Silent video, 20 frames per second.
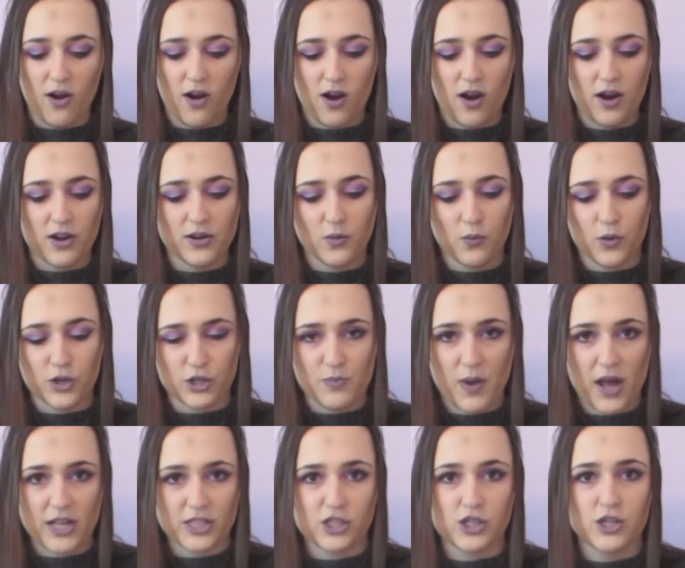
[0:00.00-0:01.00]
on
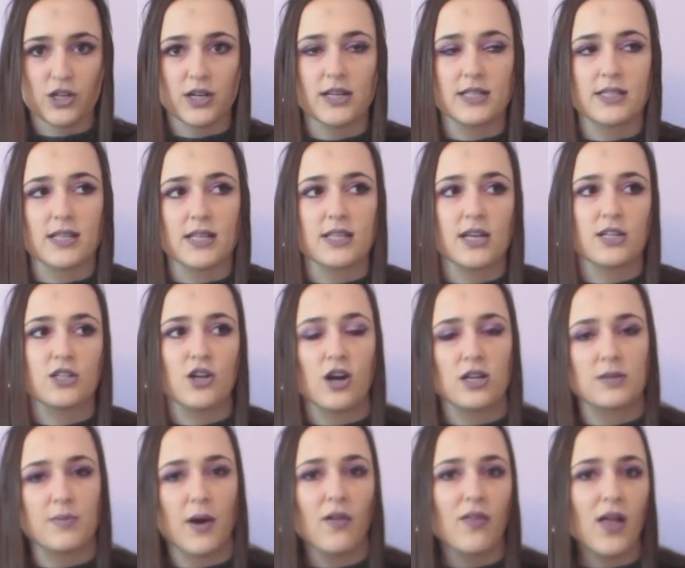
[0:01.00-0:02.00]
Wishmaster, because as I
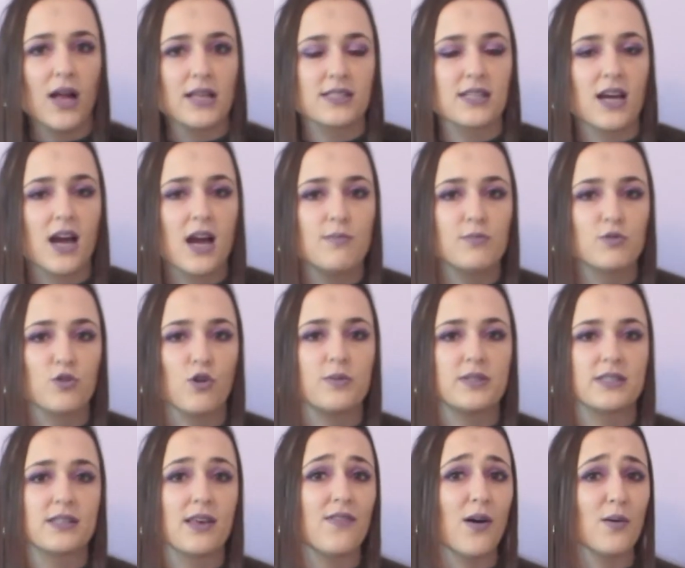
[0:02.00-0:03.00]
talked about last time,
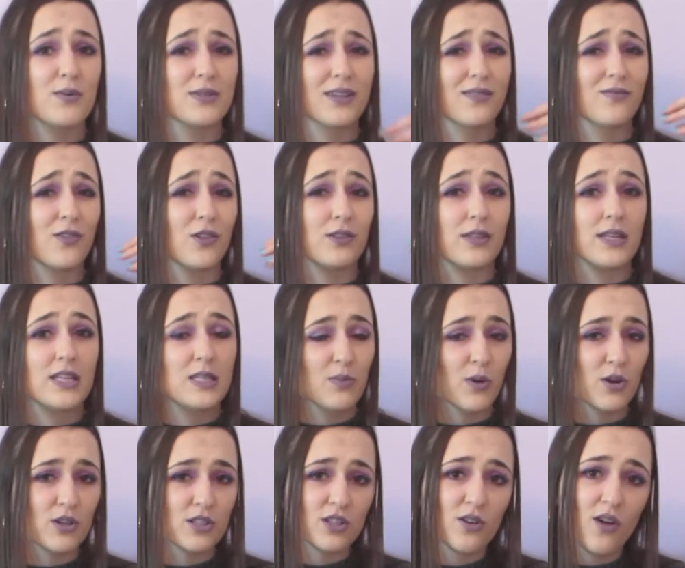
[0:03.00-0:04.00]
Thomas said that was like the least
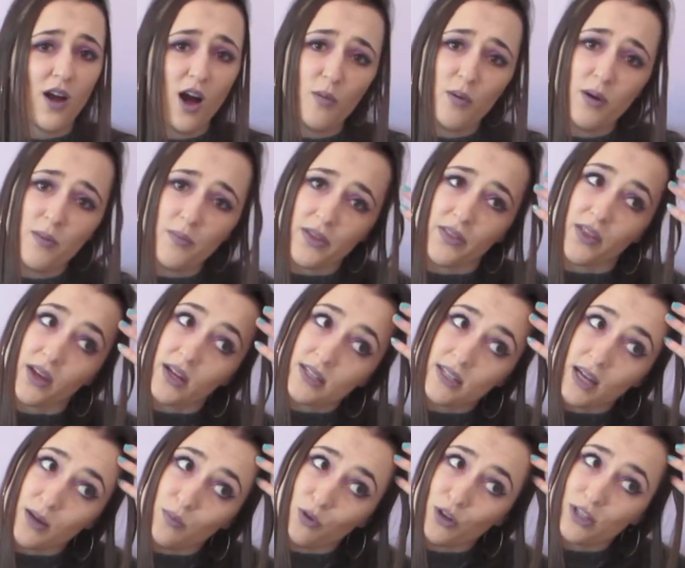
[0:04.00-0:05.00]
personal album, and like
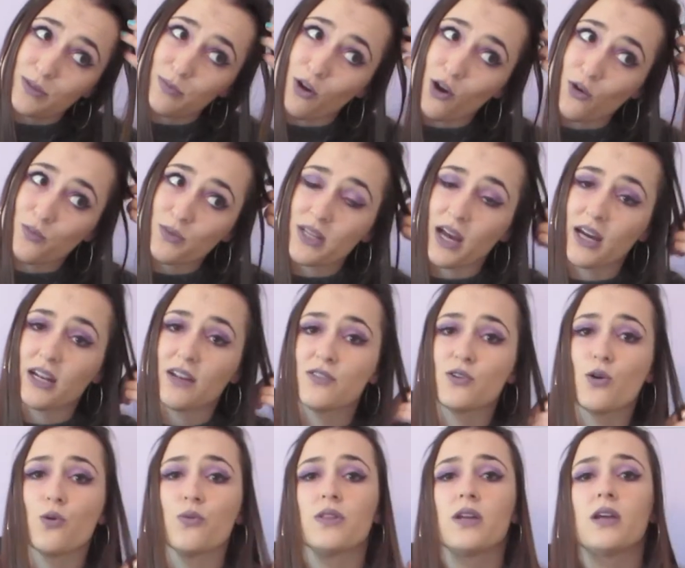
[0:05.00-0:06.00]
Dead Boy's Poem was kind of
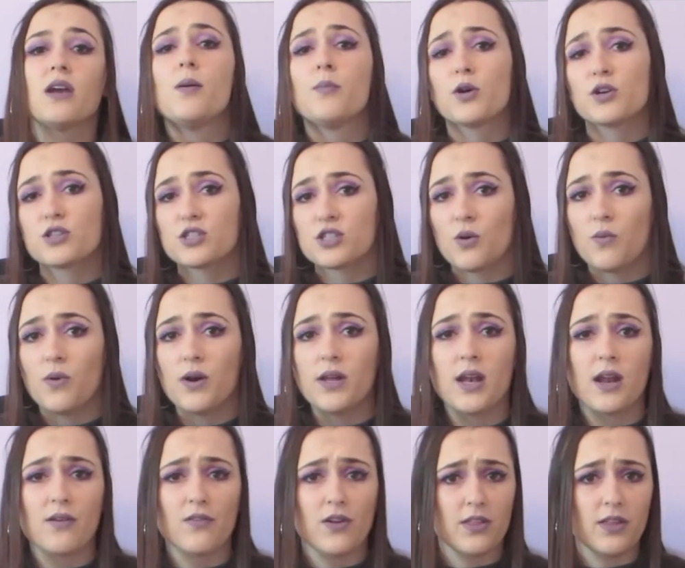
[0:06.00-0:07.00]
the only personal one,
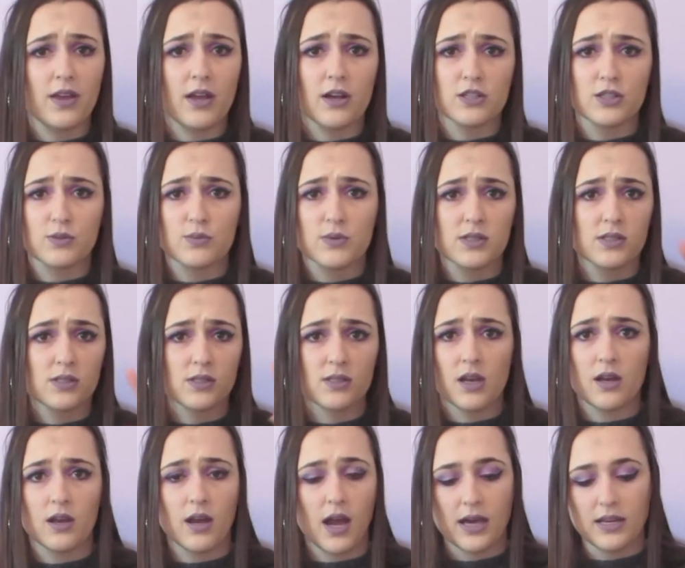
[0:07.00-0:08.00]
and everything else was
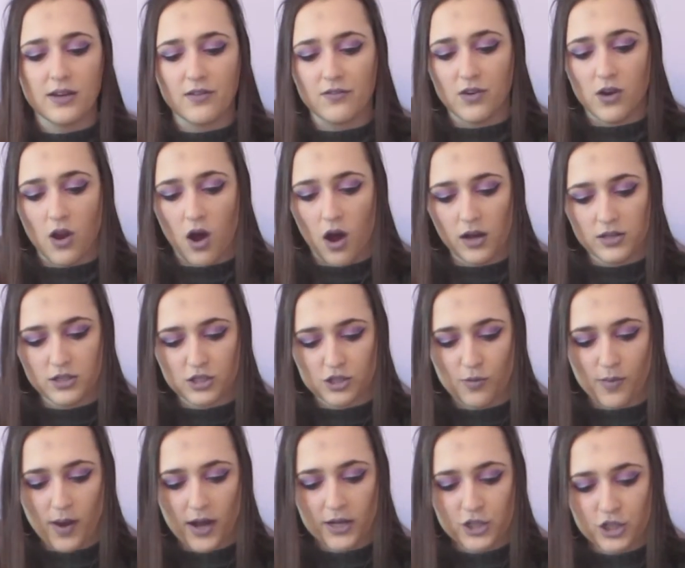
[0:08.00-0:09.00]
kind of not
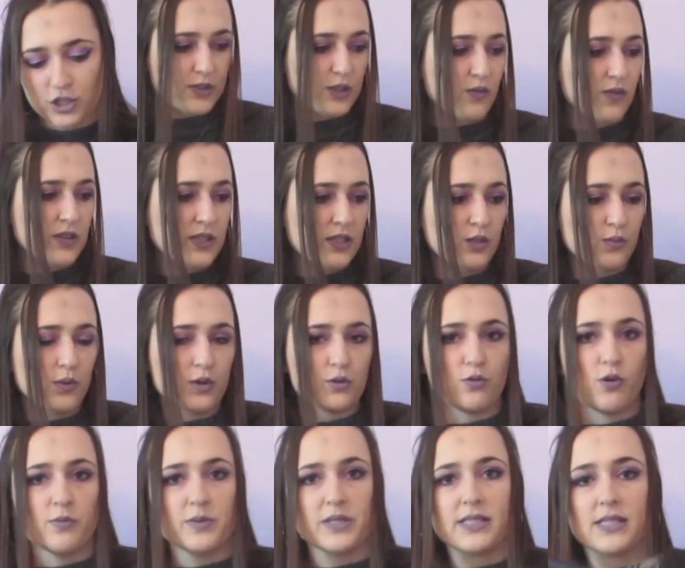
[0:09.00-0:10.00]
so much. So this is what
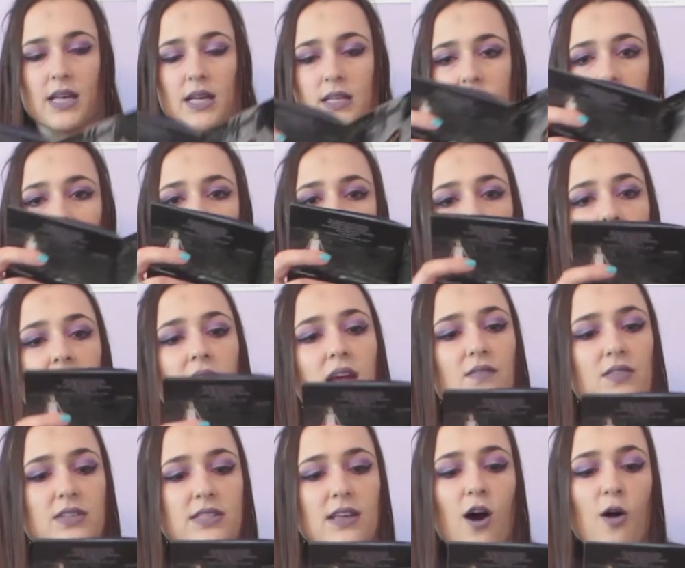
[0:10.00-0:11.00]
Thomas says at the beginning
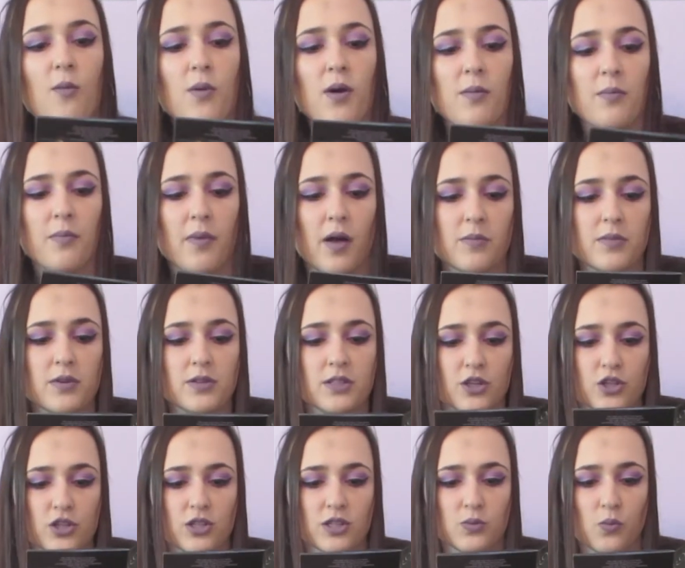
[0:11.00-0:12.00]
of this album: "A
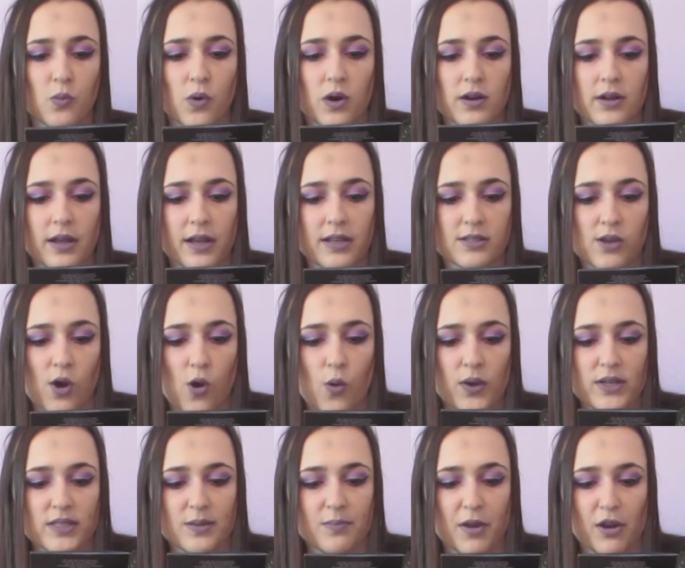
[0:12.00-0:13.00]
musician's work is
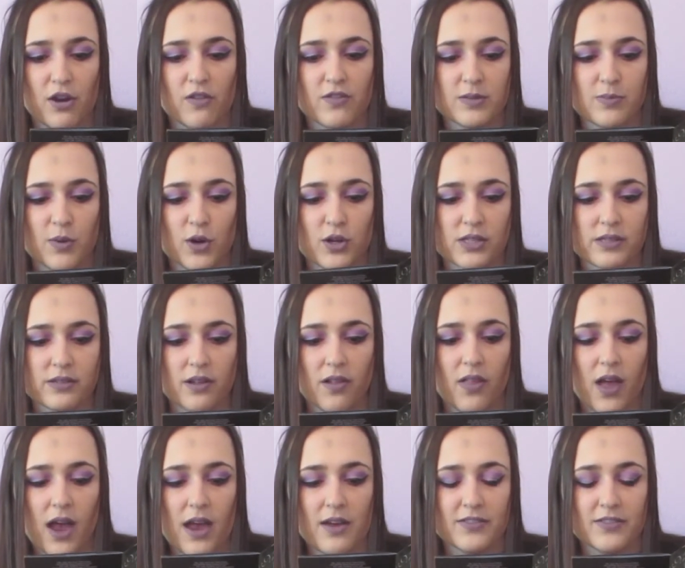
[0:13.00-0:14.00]
always a mirror of his personal life.